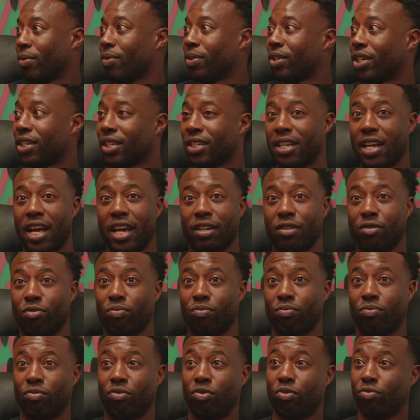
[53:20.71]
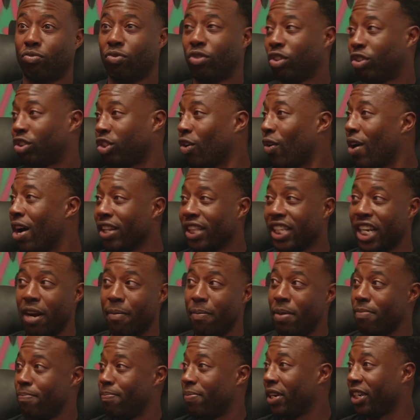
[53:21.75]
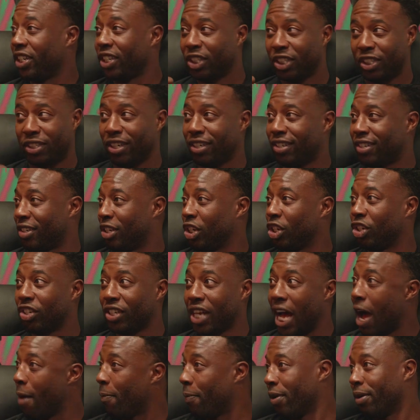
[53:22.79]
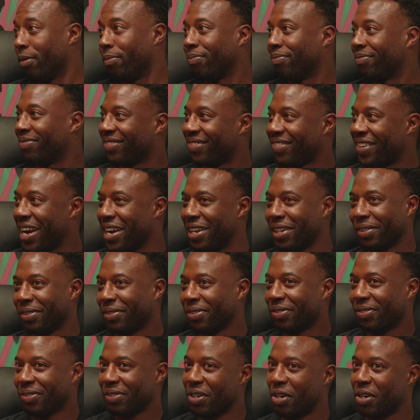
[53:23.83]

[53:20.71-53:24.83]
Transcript: It was just like, just go out there and just stop them, right?